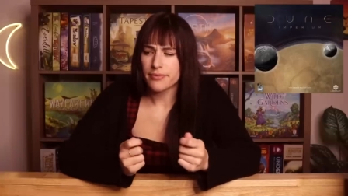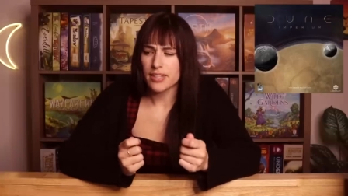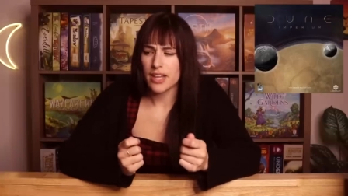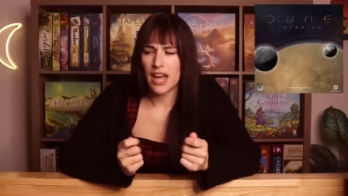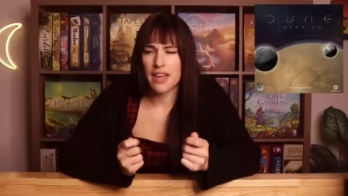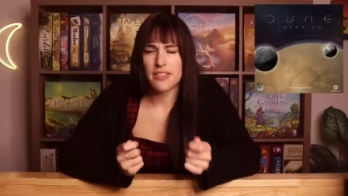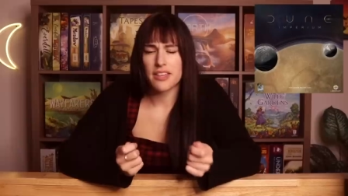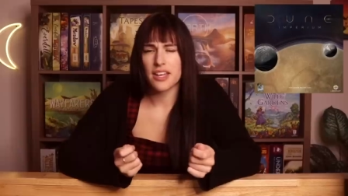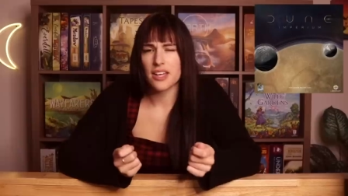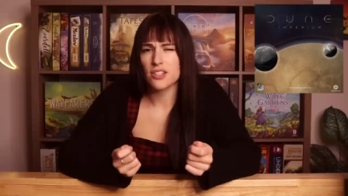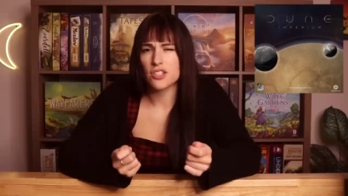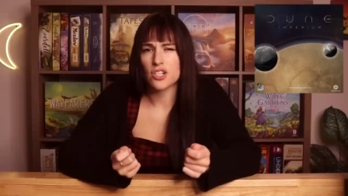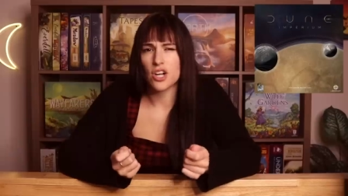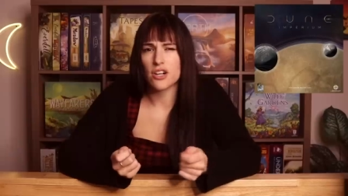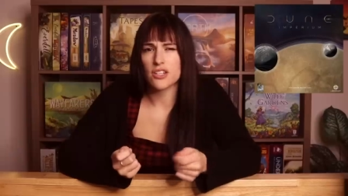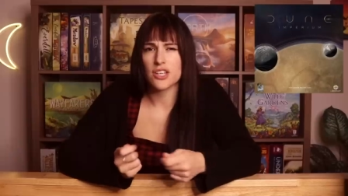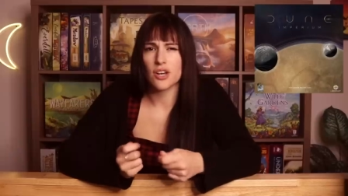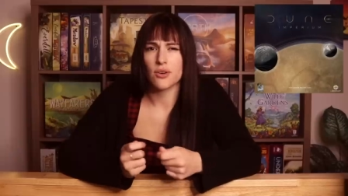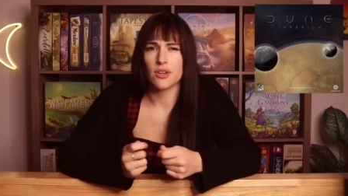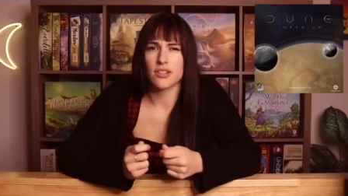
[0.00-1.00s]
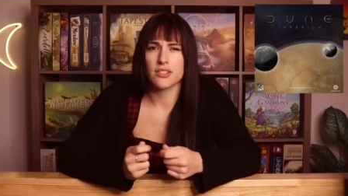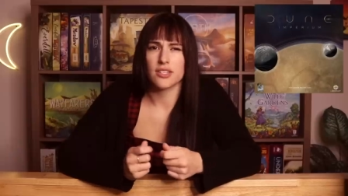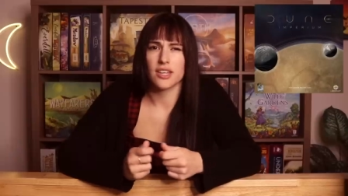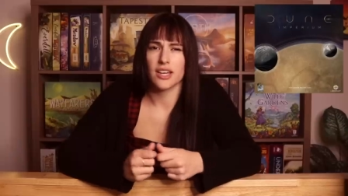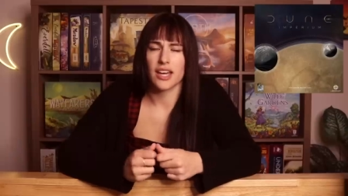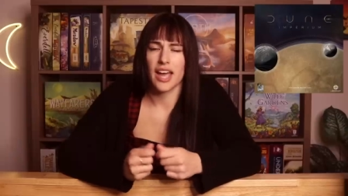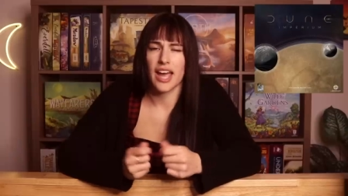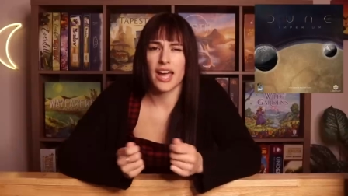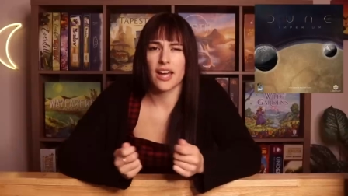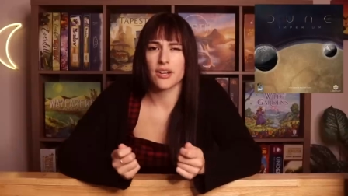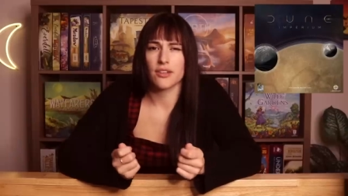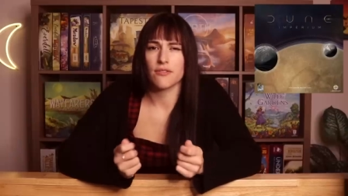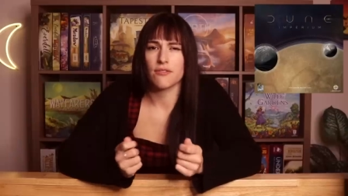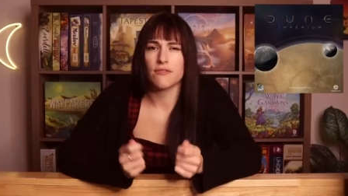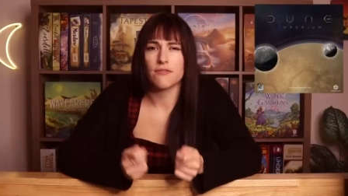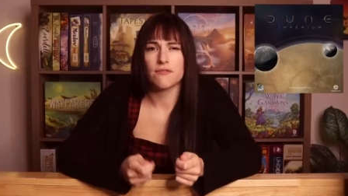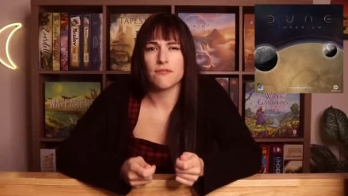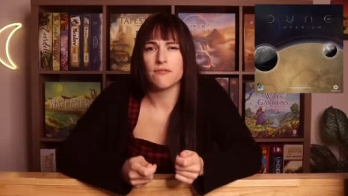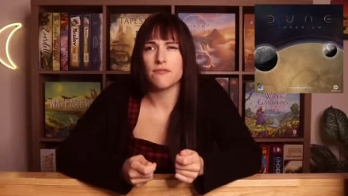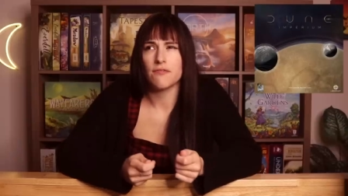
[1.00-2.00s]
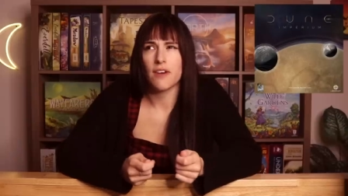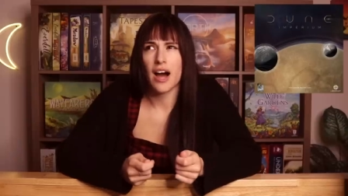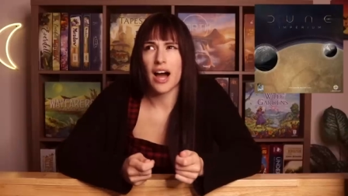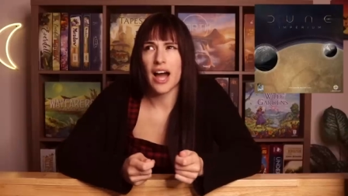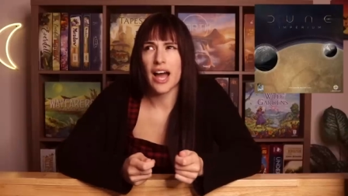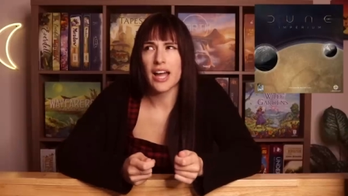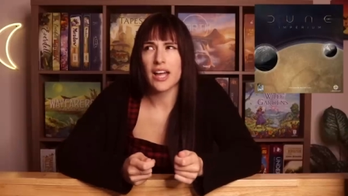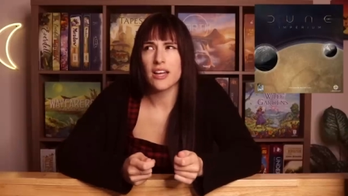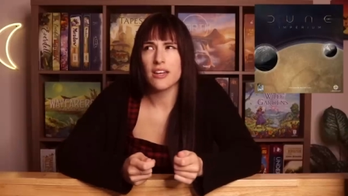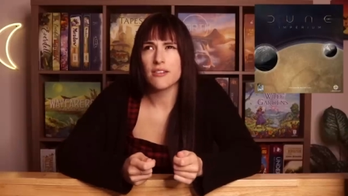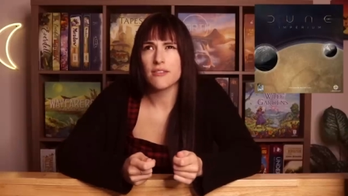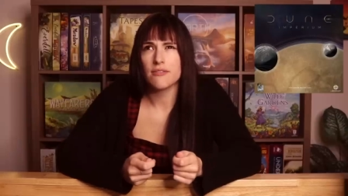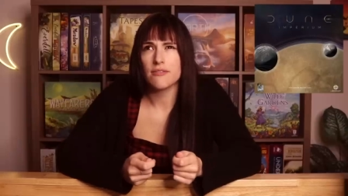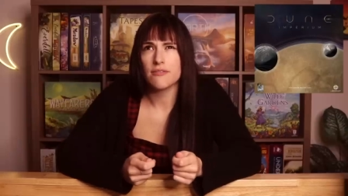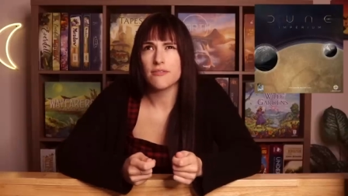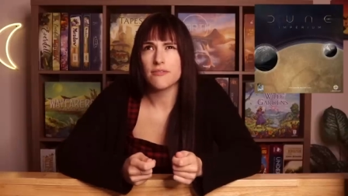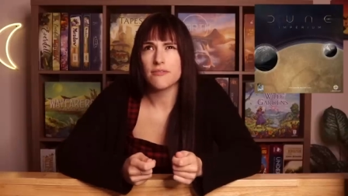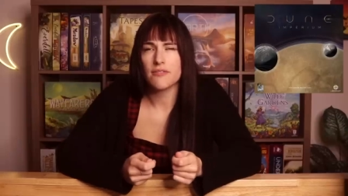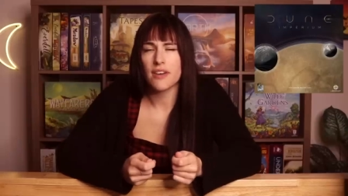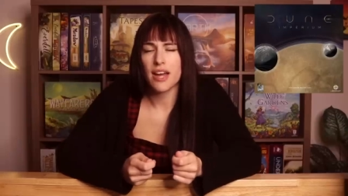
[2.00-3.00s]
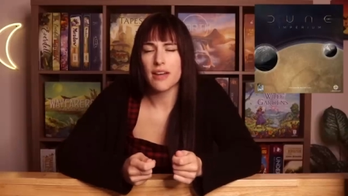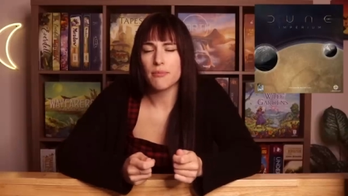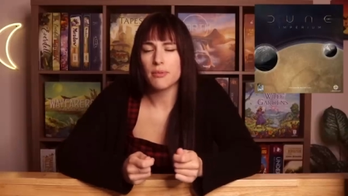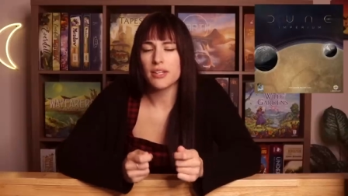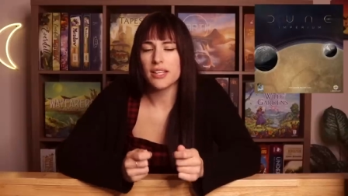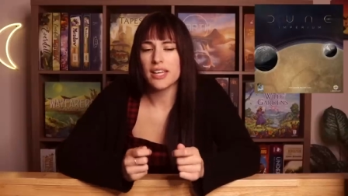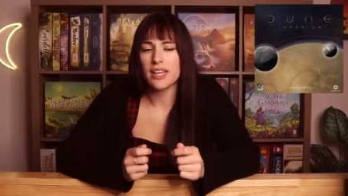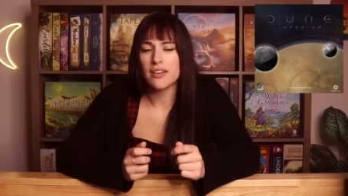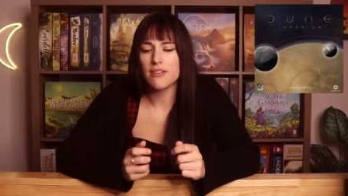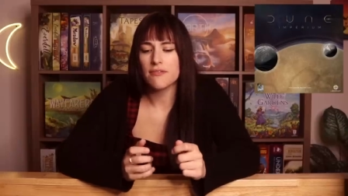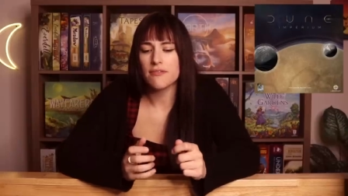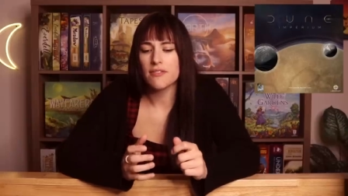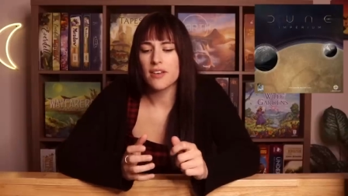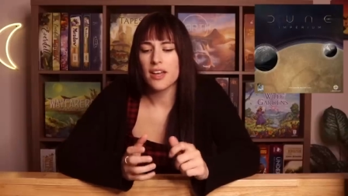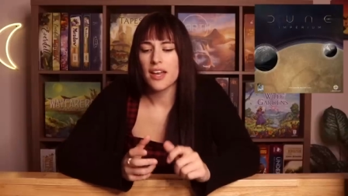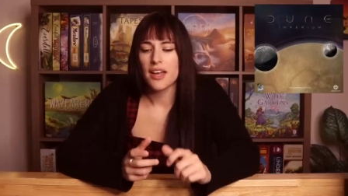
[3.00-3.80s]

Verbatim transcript: I think it starts out as like a hand of five, I believe.